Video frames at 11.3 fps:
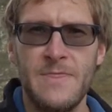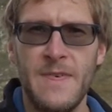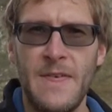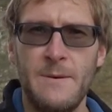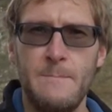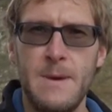
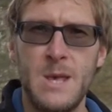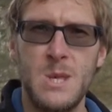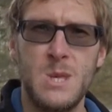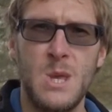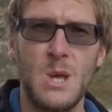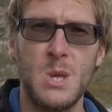that the mist
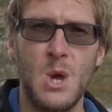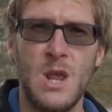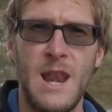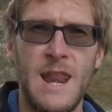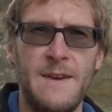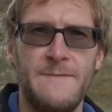does kind
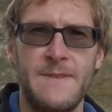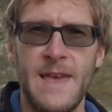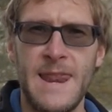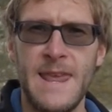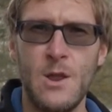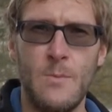of lift
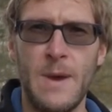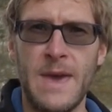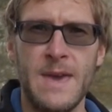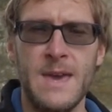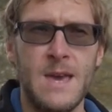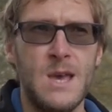a little
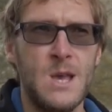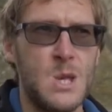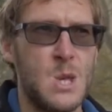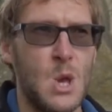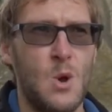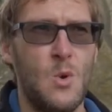bit,
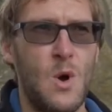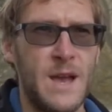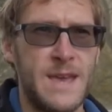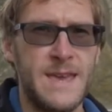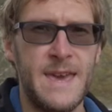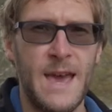so I
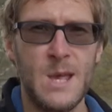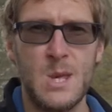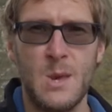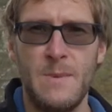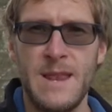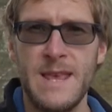can get
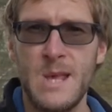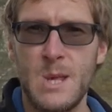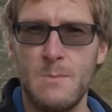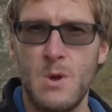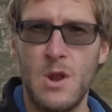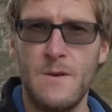some, at least
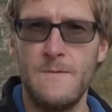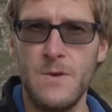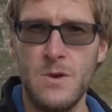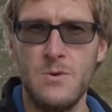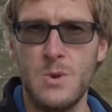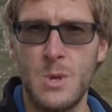some kind of
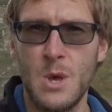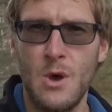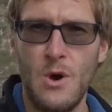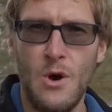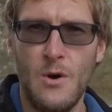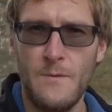views
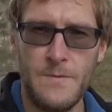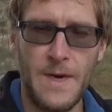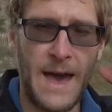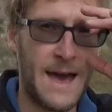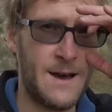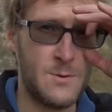of
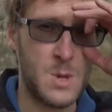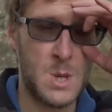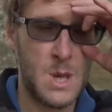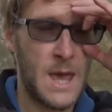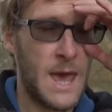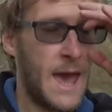the
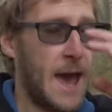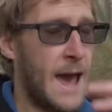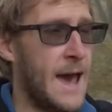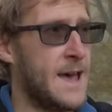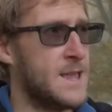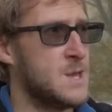house,
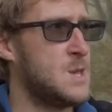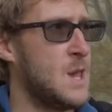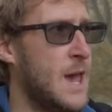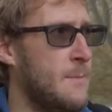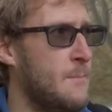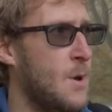and
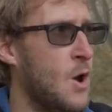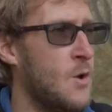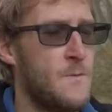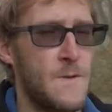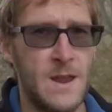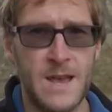
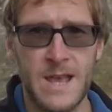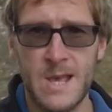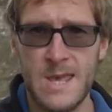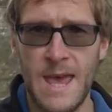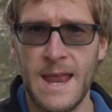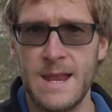hopefully, like I
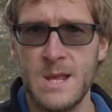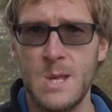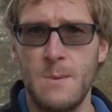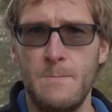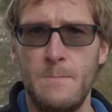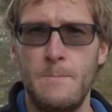said,
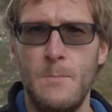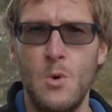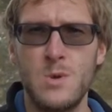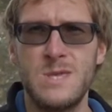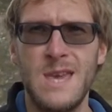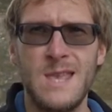some
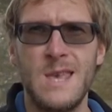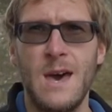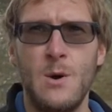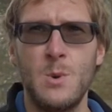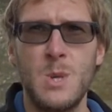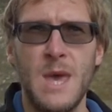more
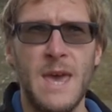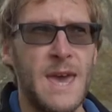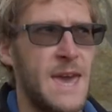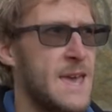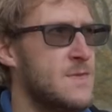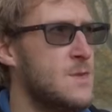details
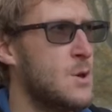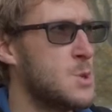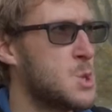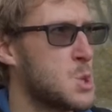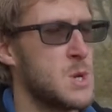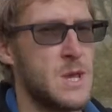in
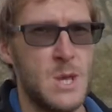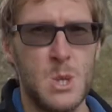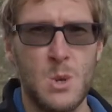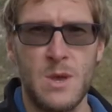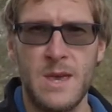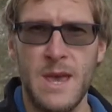those trees,
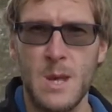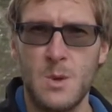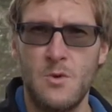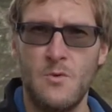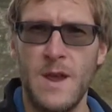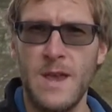so I can get
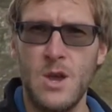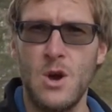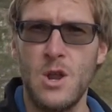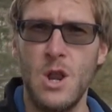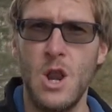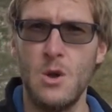some great
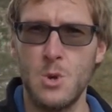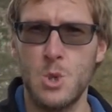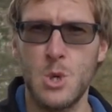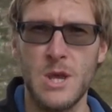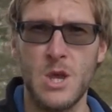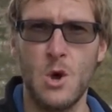kind of lone
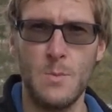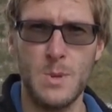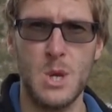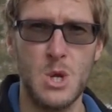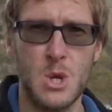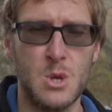tree
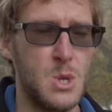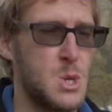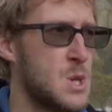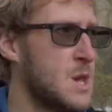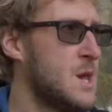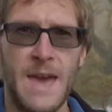compositions.